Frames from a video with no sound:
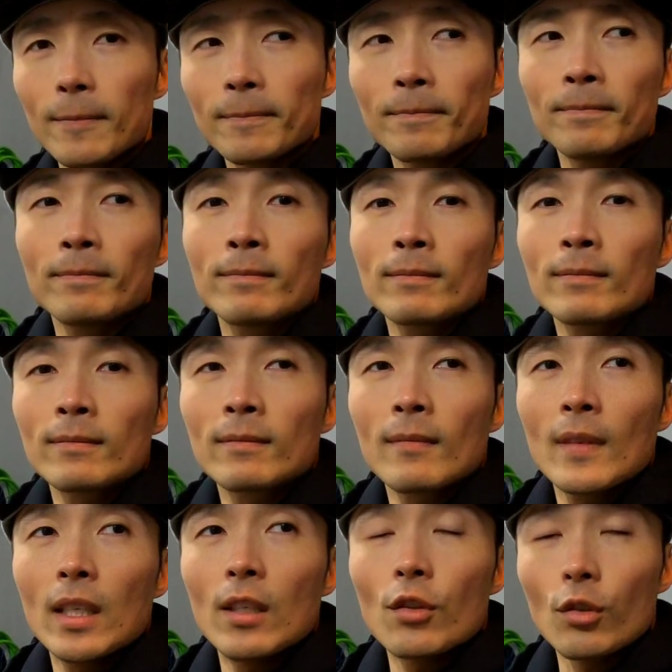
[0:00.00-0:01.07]

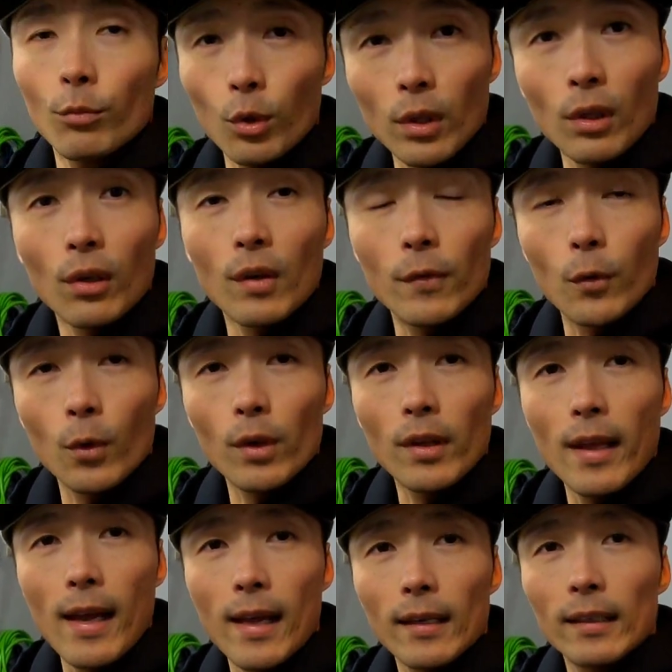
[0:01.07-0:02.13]
So I'm really looking forward
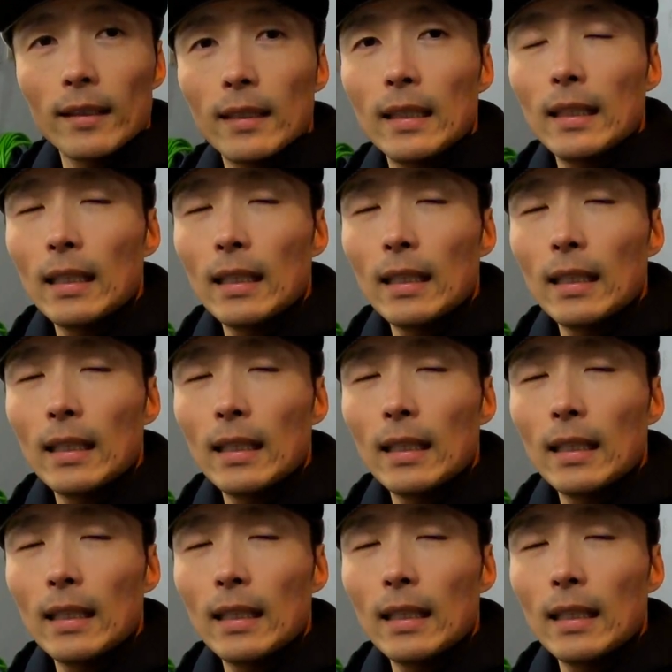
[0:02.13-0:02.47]
to that,